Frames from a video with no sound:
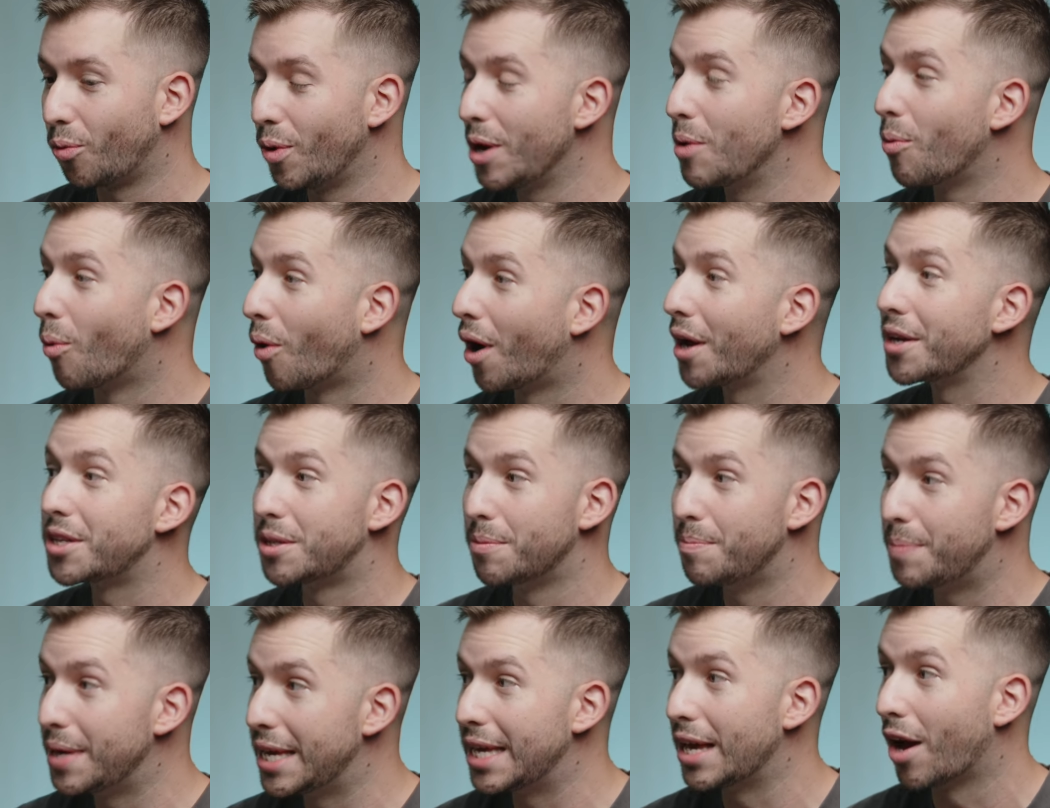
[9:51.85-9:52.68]
We want
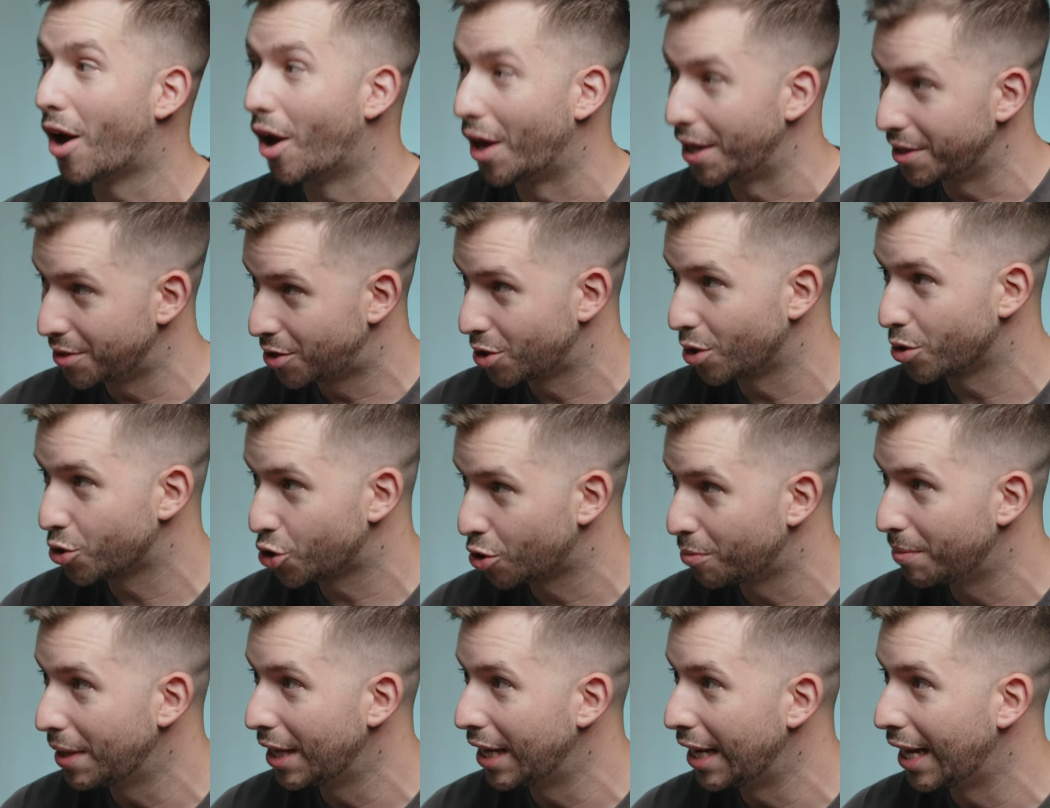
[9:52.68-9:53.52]
to be on
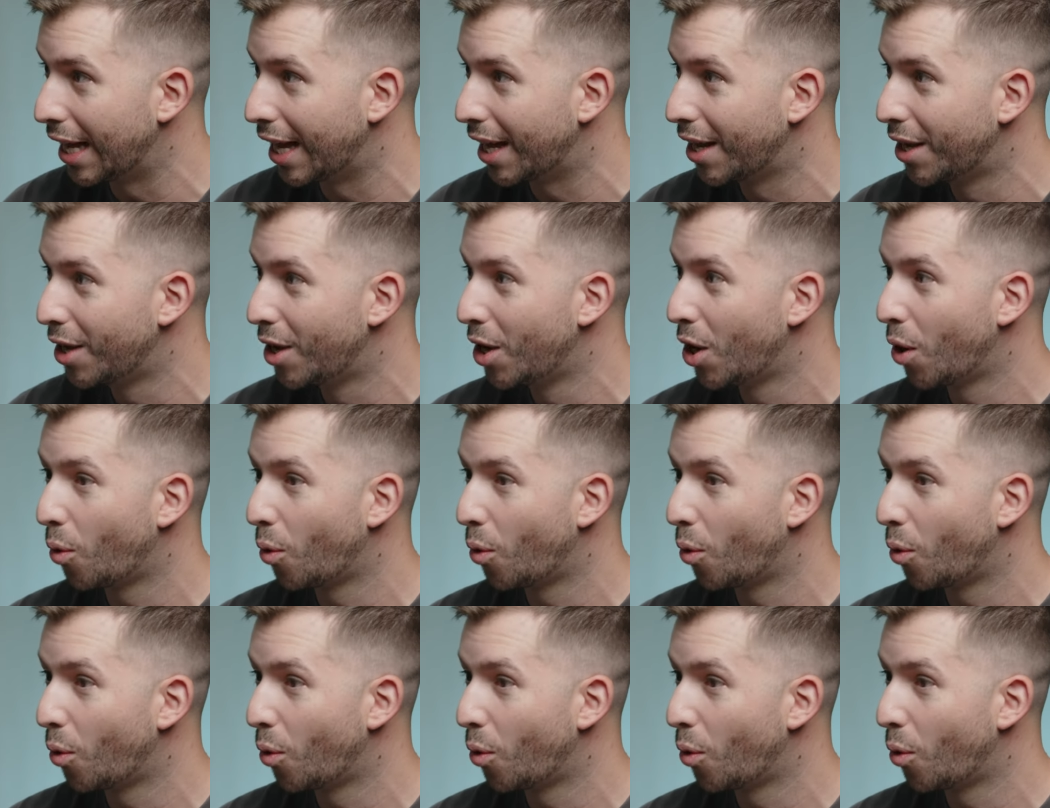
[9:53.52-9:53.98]
social media